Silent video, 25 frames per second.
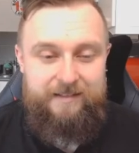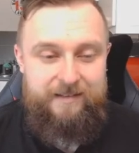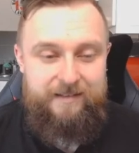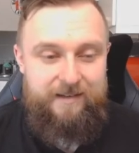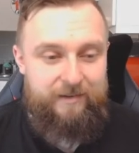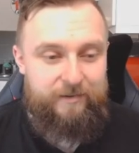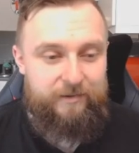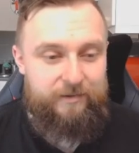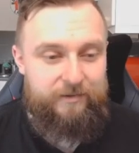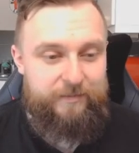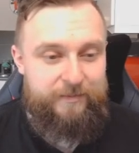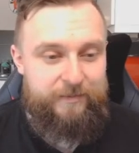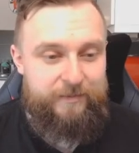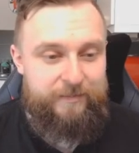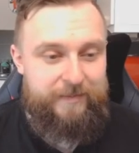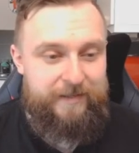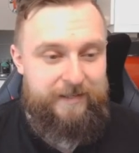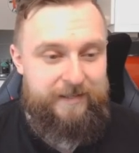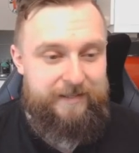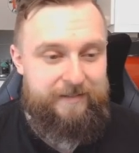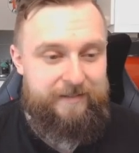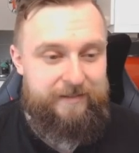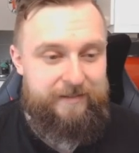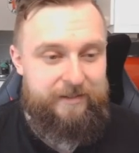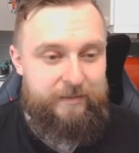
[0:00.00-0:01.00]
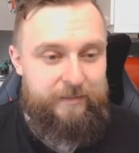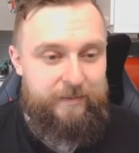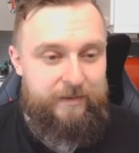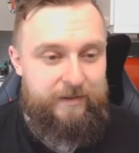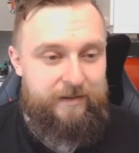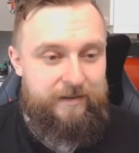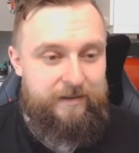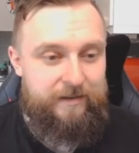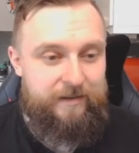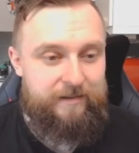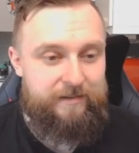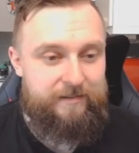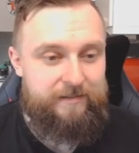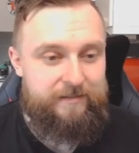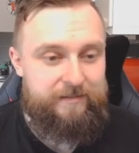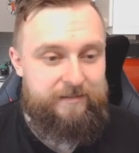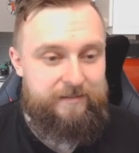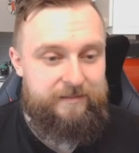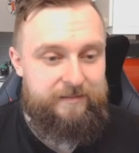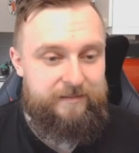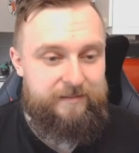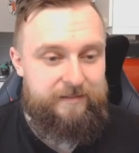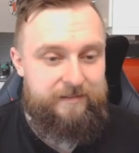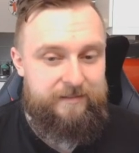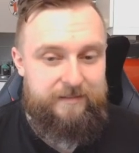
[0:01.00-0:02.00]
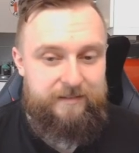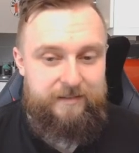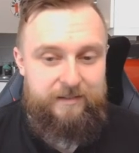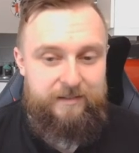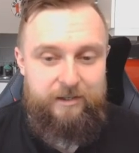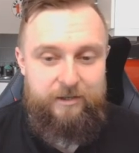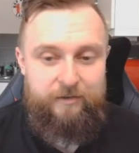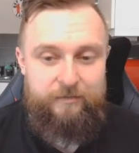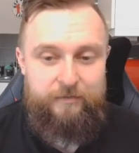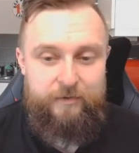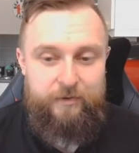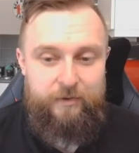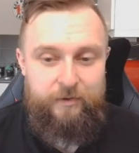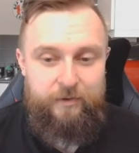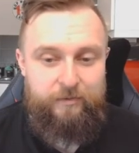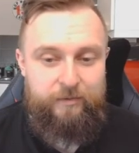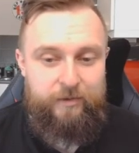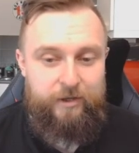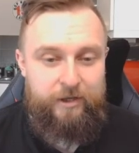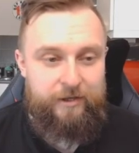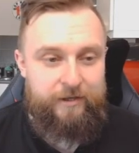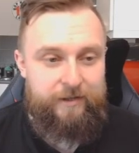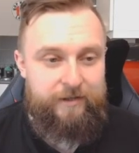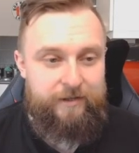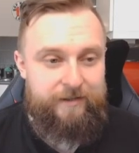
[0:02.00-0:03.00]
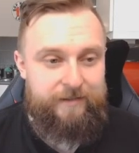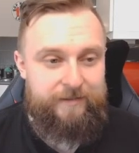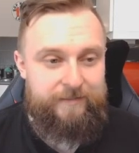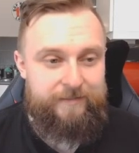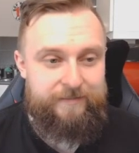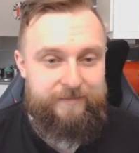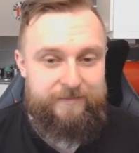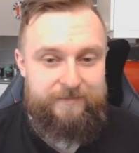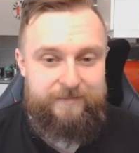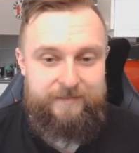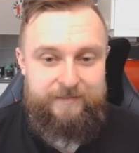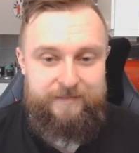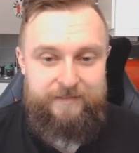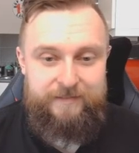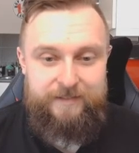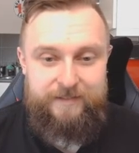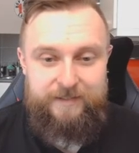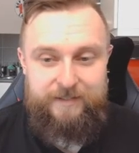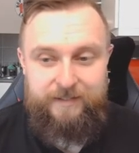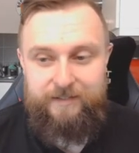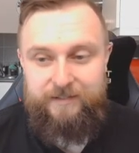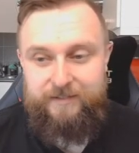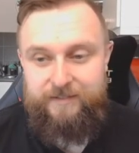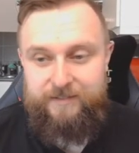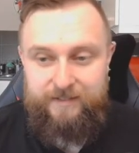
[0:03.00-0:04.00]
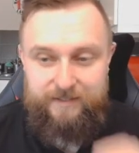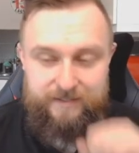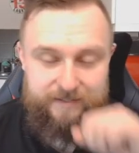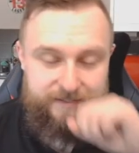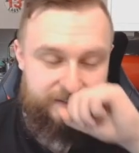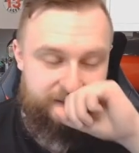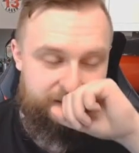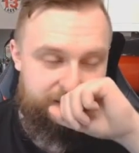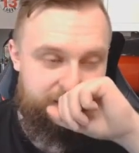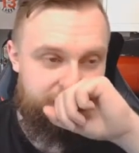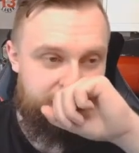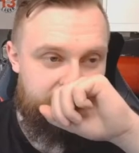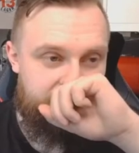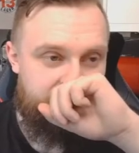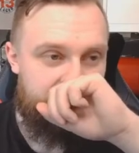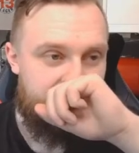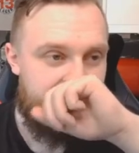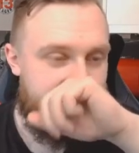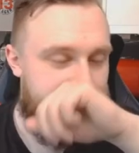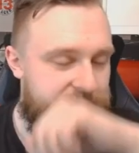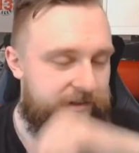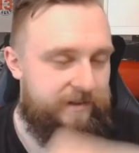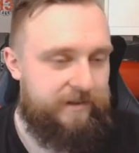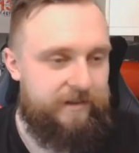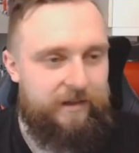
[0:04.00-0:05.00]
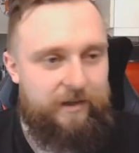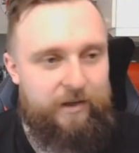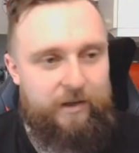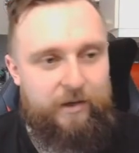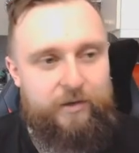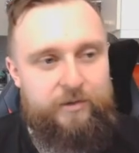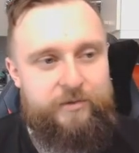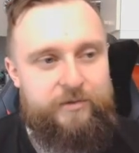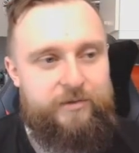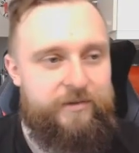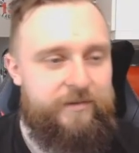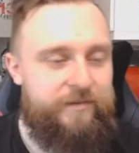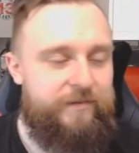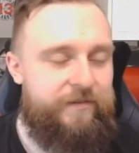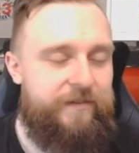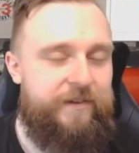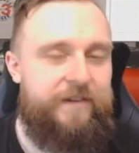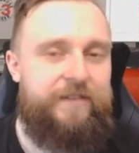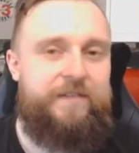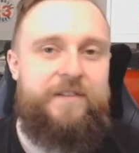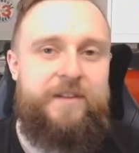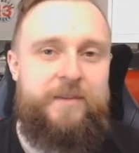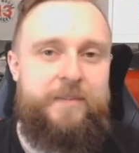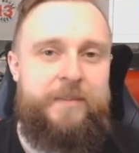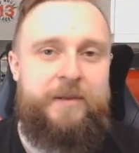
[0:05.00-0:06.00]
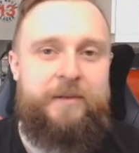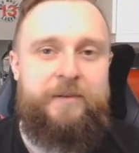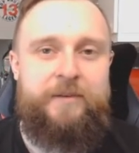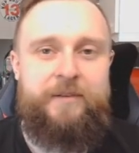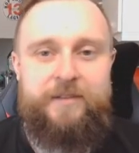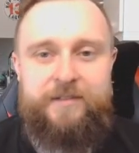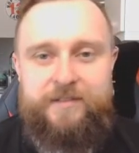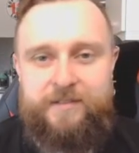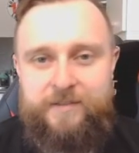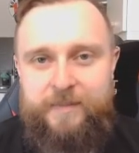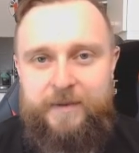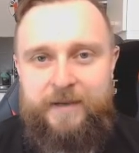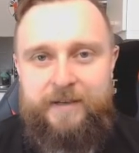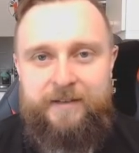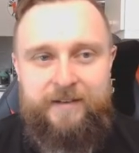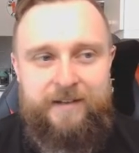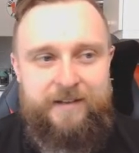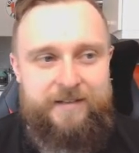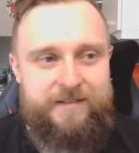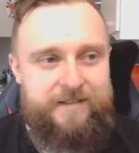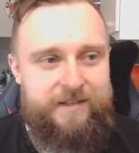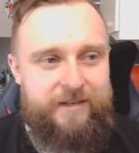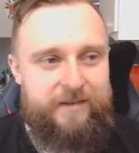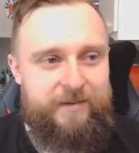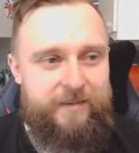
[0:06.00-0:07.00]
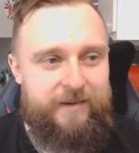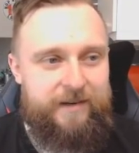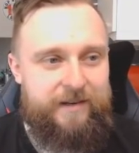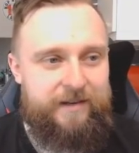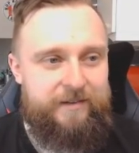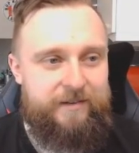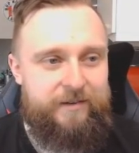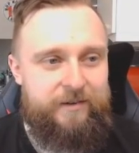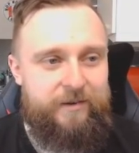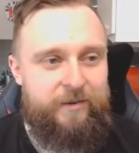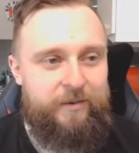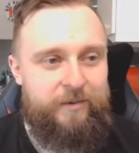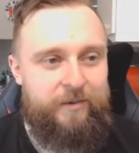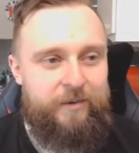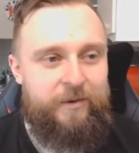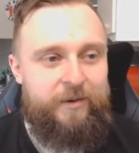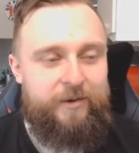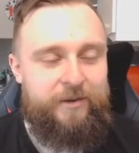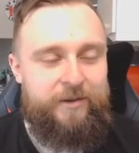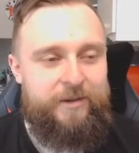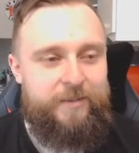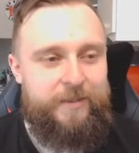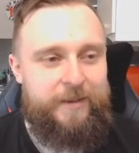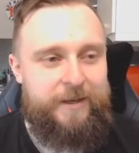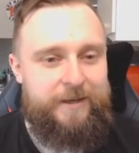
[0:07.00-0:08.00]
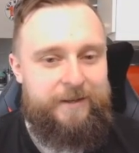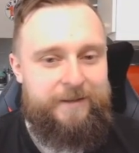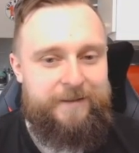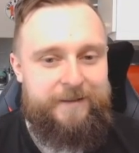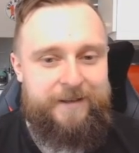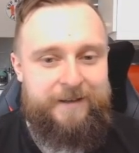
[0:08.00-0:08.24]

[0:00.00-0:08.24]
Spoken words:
Nagelsmann, mate, you are off your rocker because it's going to cost 150 million to buy Neto, and you're not going to pay